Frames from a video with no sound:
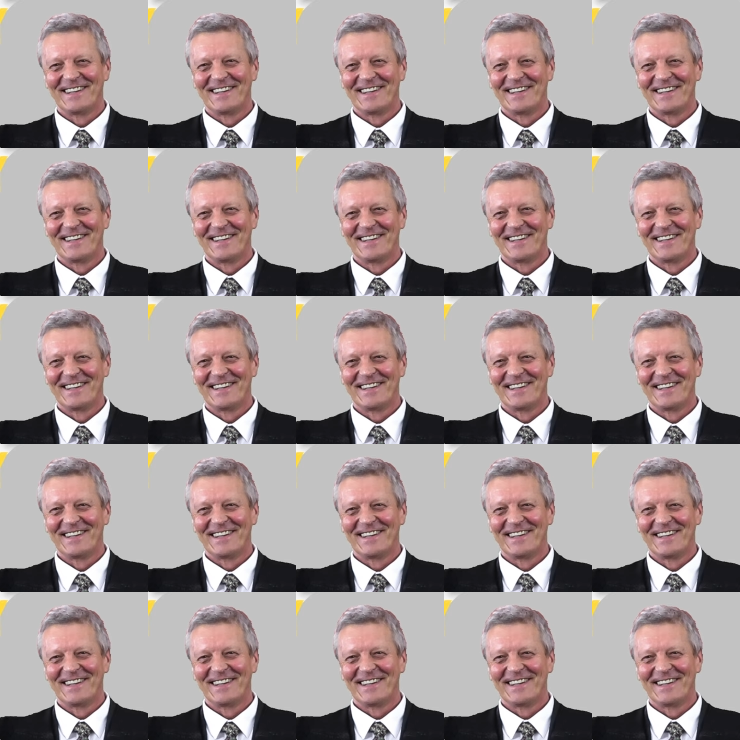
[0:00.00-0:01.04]

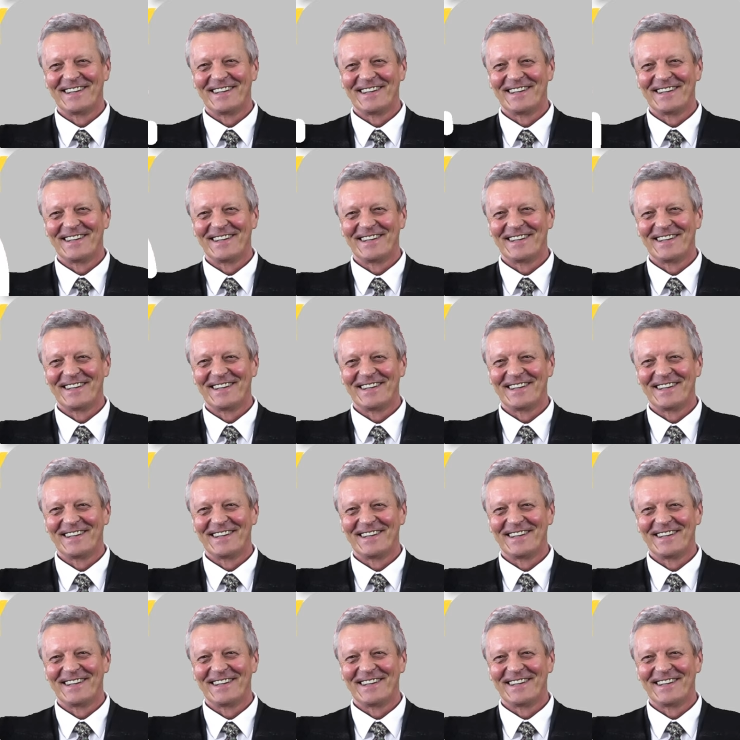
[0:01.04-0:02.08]

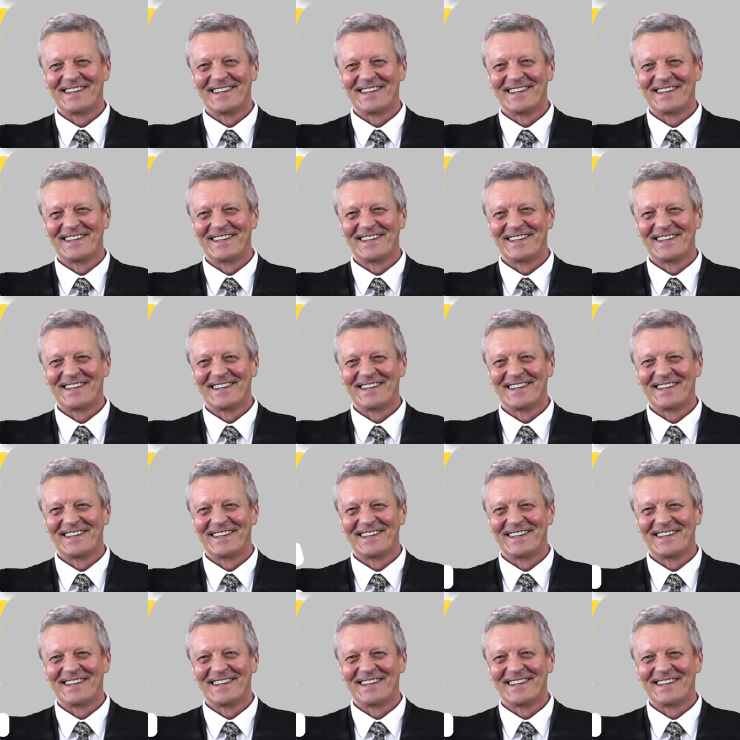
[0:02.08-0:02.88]
The face doesn't move, so there is nothing to read.